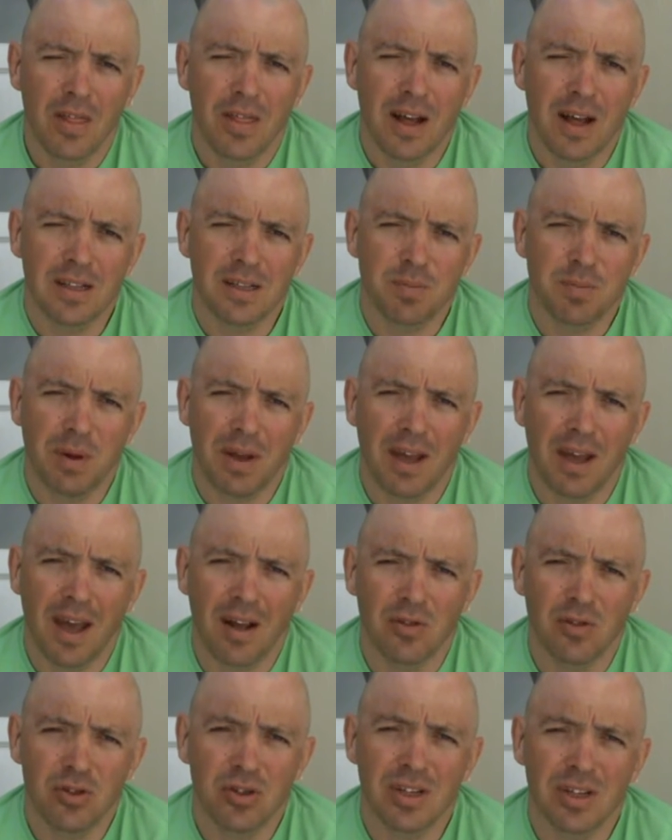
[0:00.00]
That's being
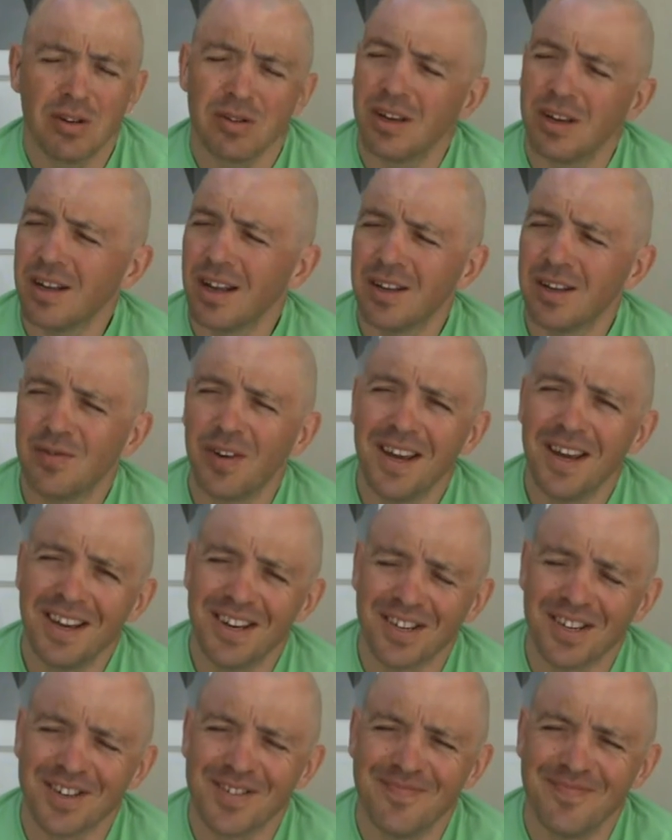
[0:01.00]
held just outside Las
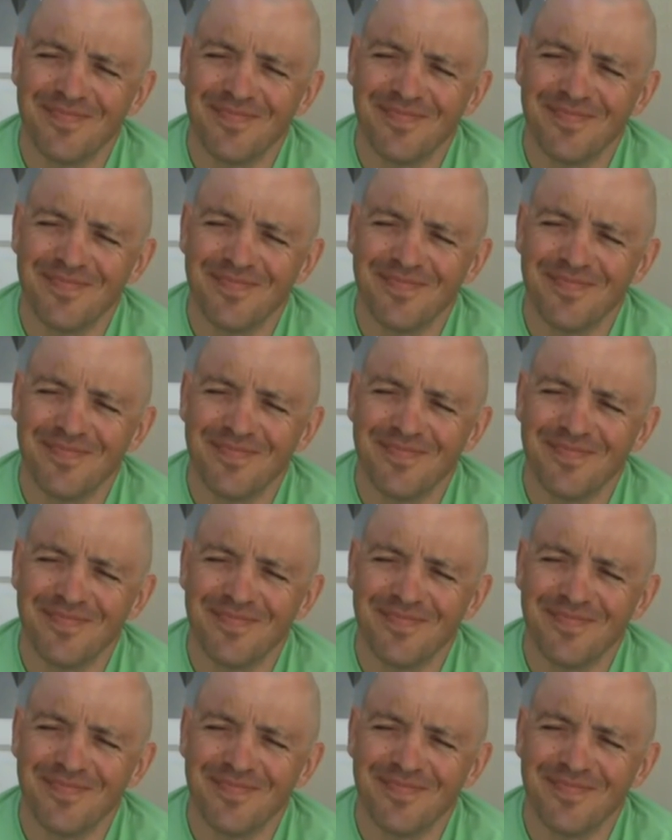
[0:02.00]
Vegas.